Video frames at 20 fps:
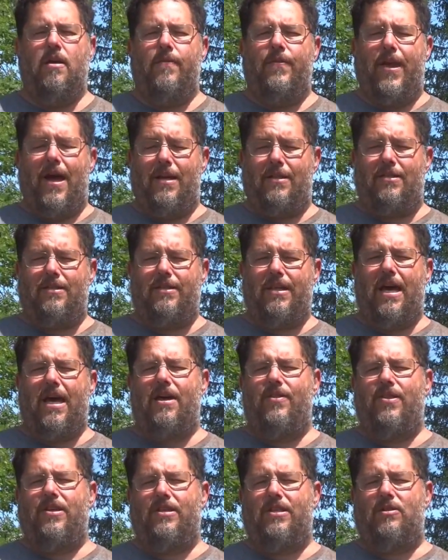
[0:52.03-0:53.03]
That
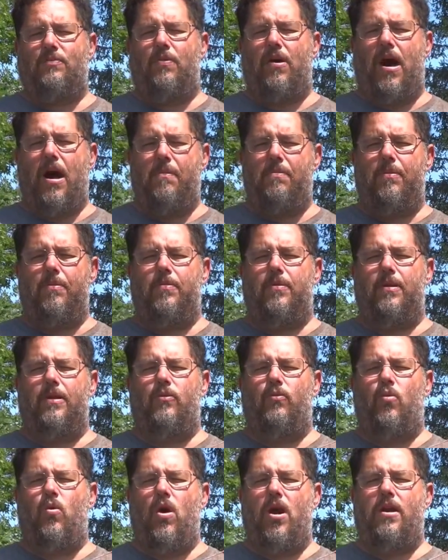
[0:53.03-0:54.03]
said, this is
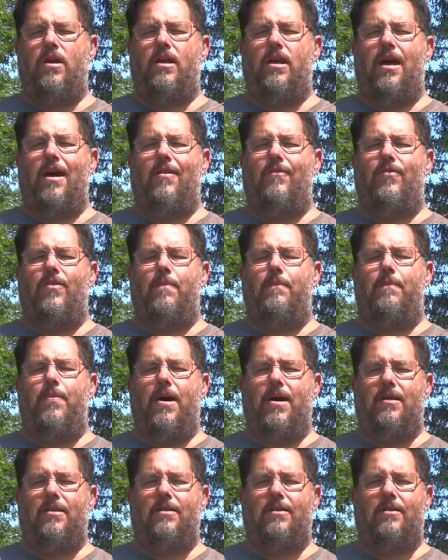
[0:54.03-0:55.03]
probably one of the
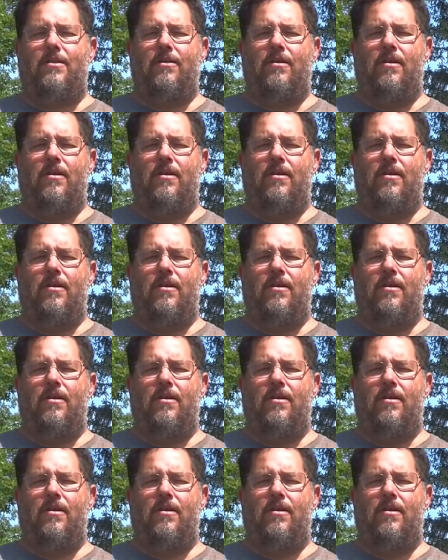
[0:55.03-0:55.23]
best